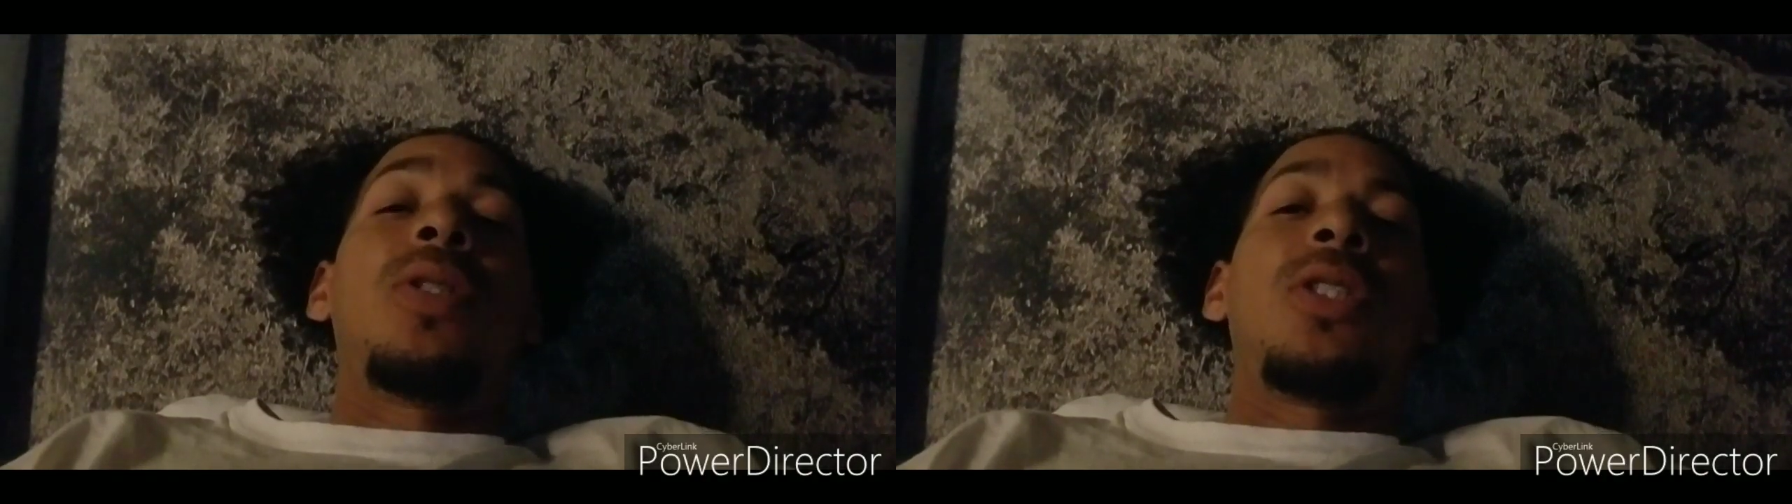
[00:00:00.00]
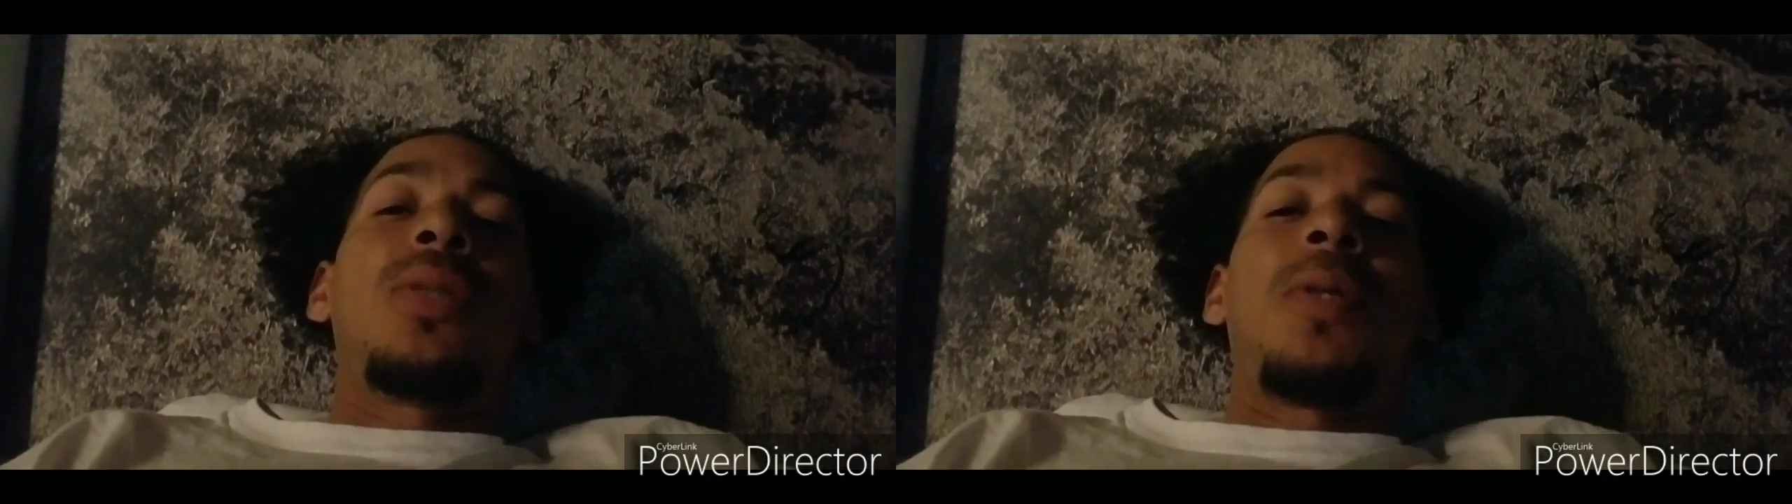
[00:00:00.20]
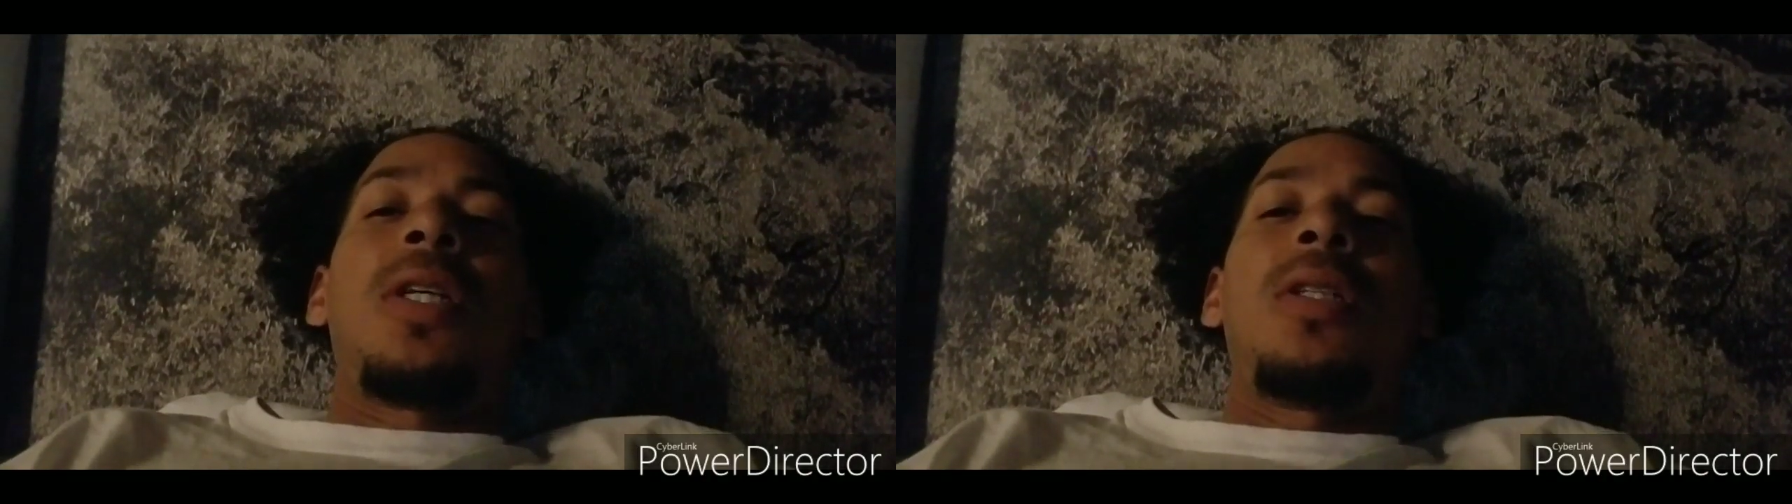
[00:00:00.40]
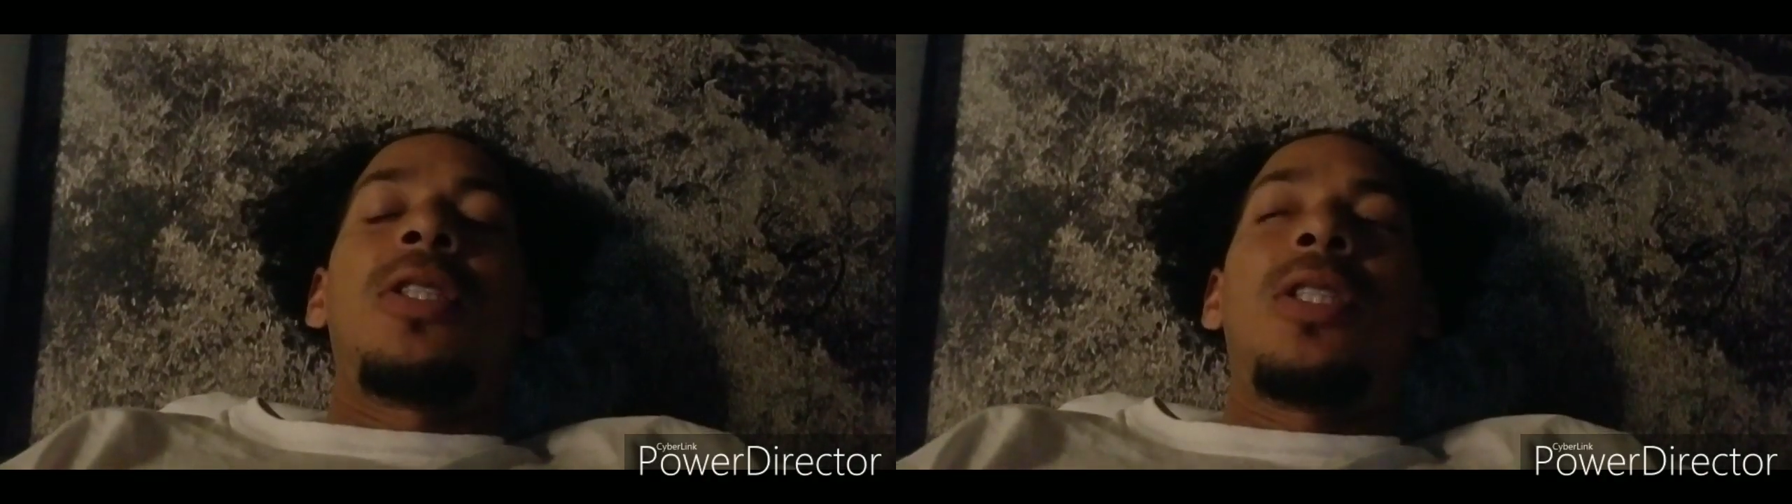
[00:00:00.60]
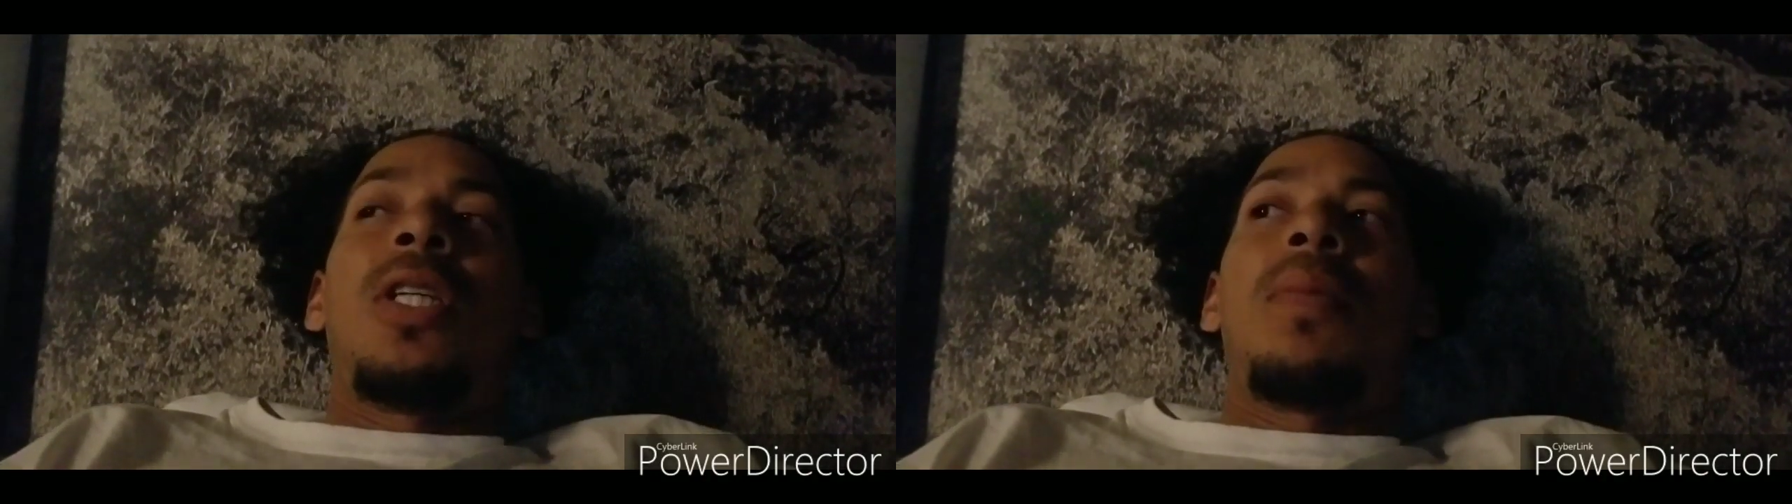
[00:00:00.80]
it just by
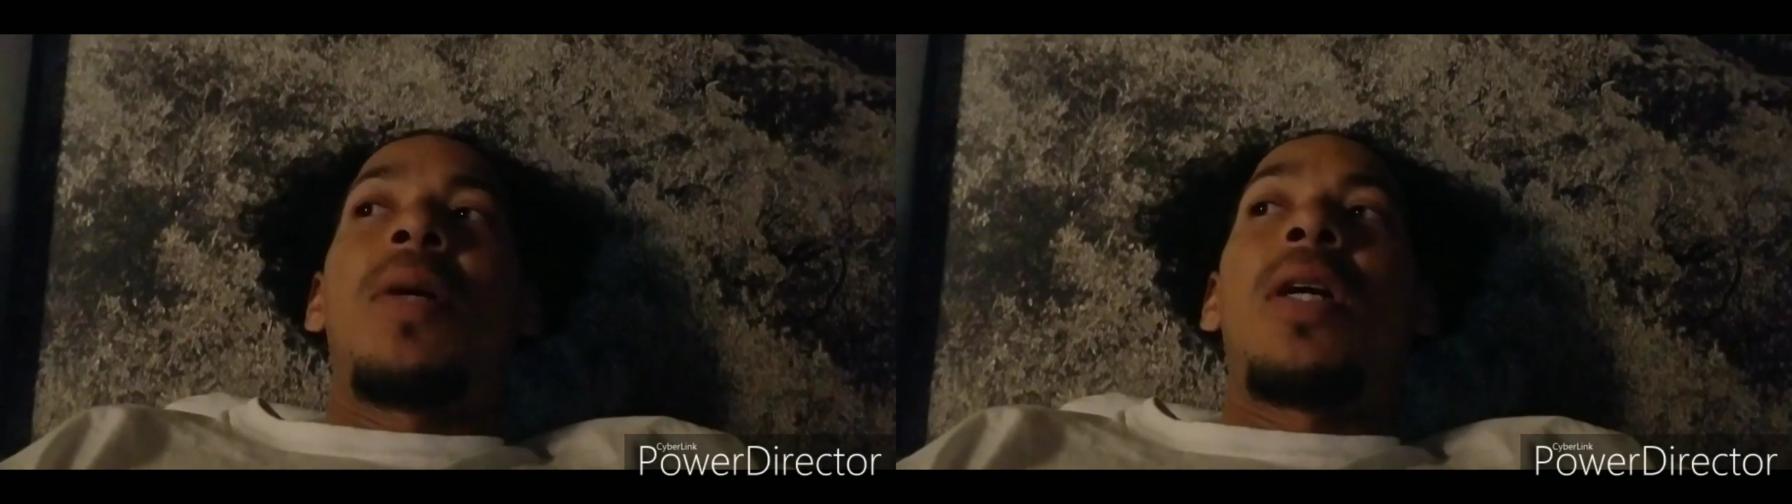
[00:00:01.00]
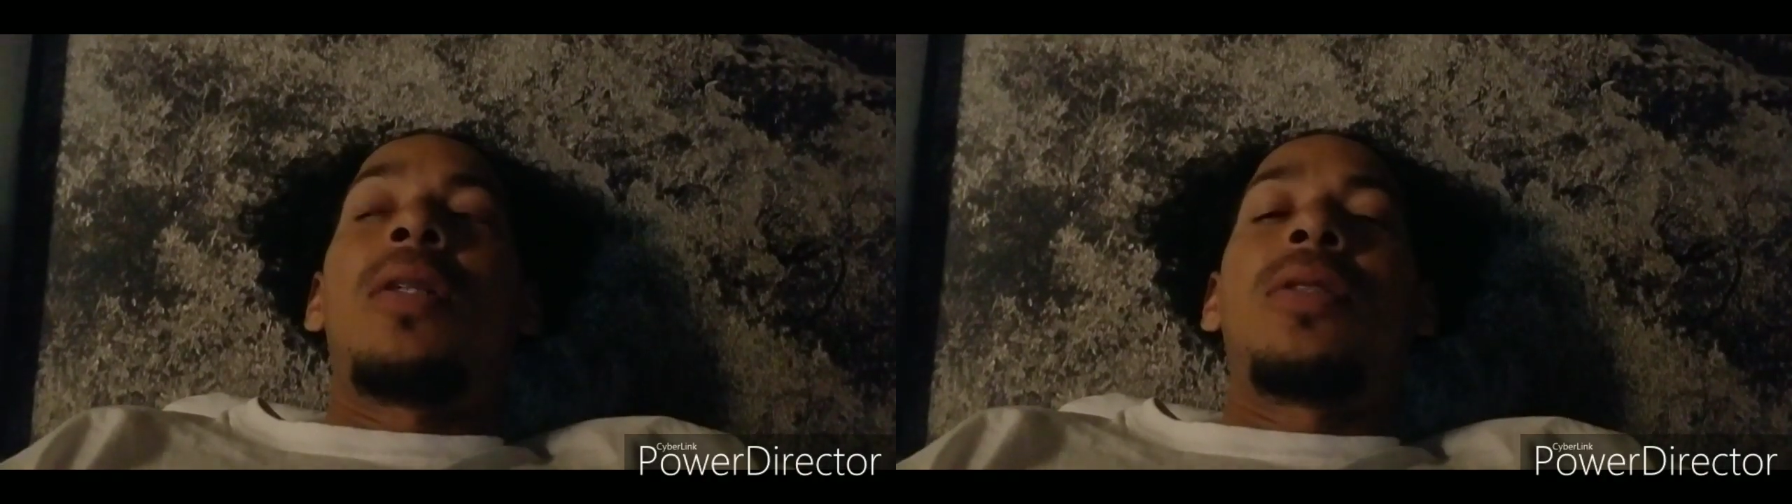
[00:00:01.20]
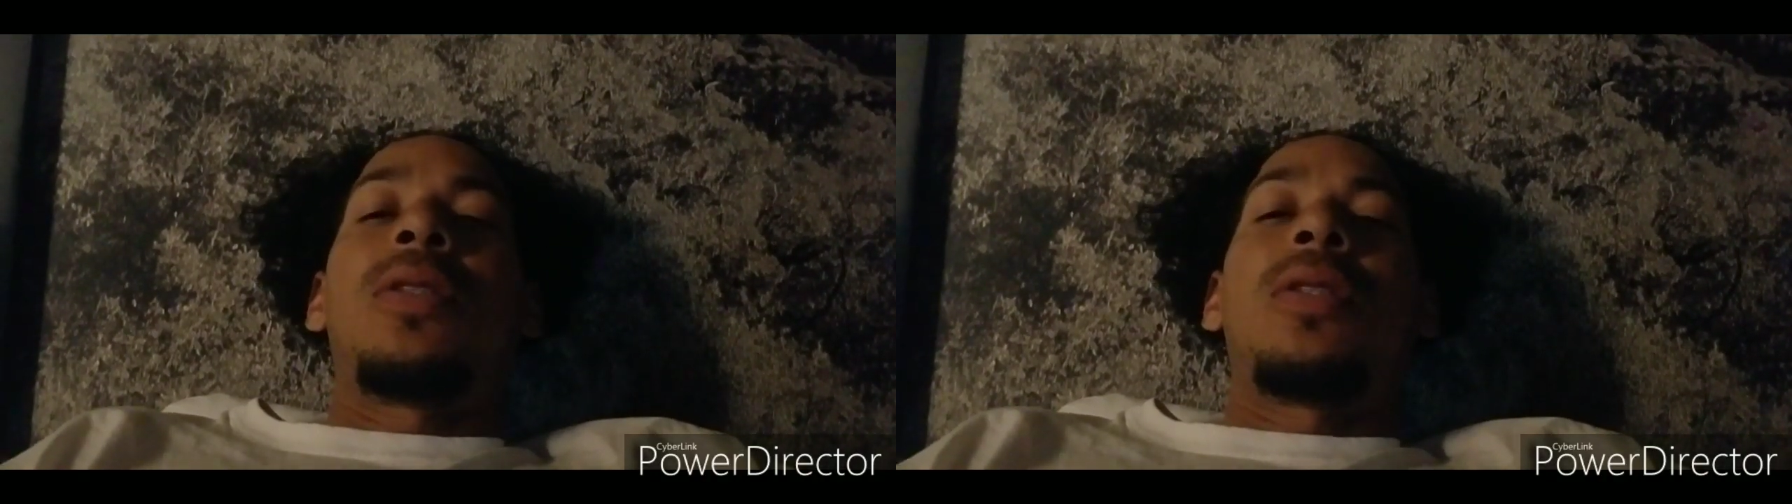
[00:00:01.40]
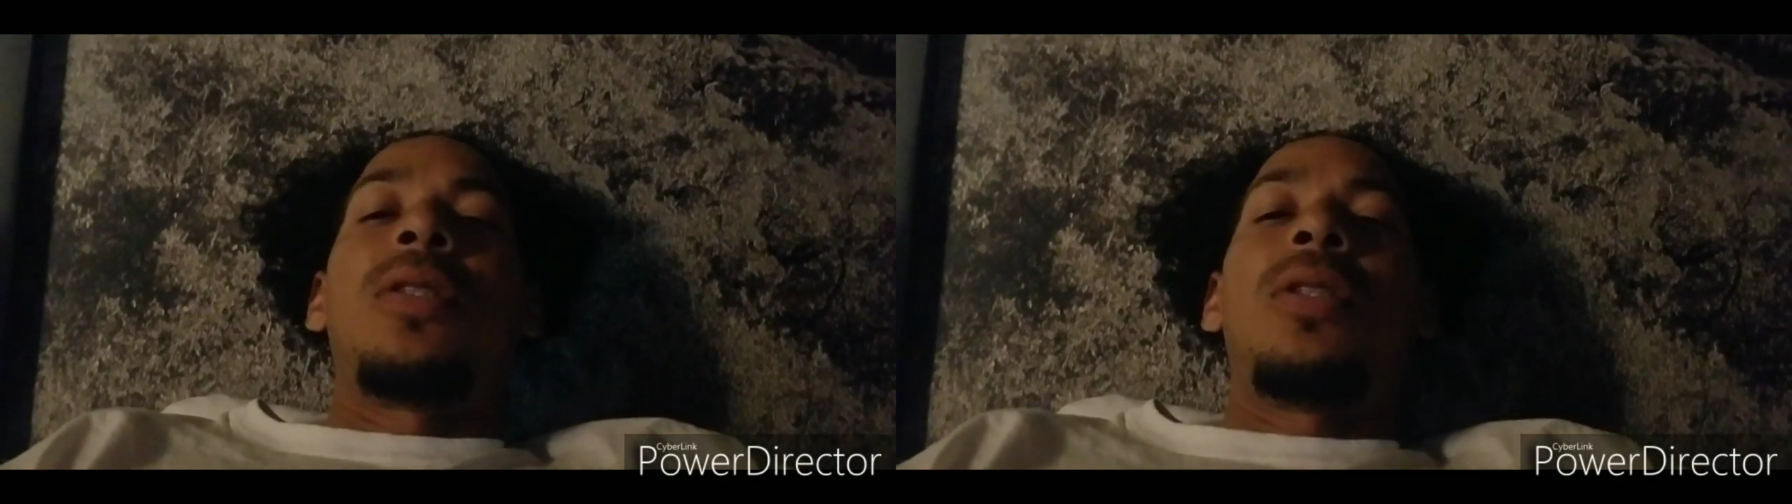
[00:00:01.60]
just getting miles.